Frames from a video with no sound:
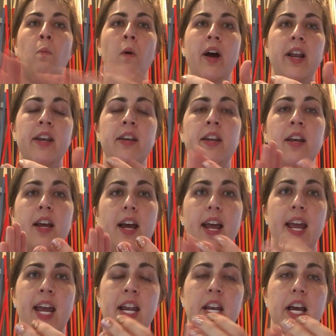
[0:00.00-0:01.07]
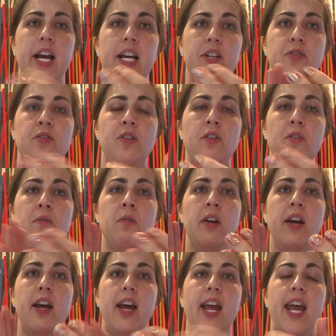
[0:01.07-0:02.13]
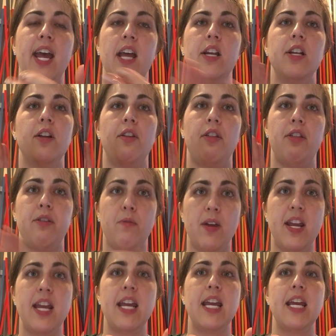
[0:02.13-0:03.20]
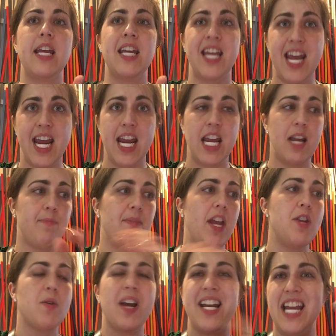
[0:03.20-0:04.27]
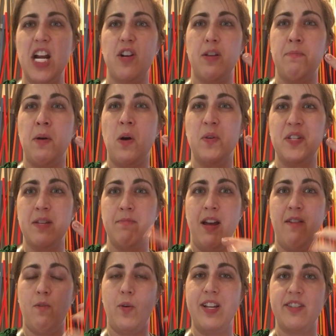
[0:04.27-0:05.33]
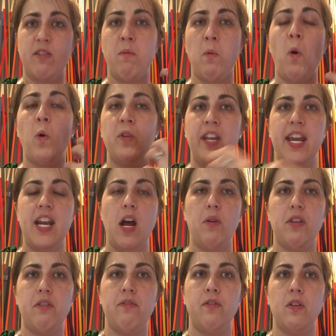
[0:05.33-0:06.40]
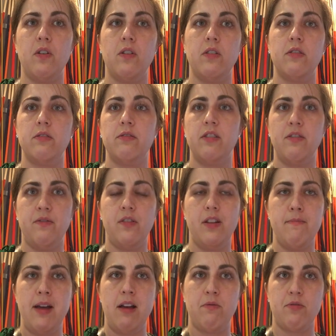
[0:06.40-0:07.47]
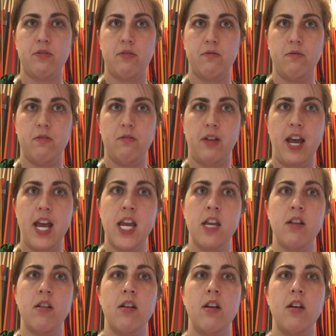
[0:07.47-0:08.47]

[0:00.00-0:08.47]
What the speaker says: 1 and a 2 and 3. And you kind of hear the pulse in my voice, so I'm holding it out the full amount, okay?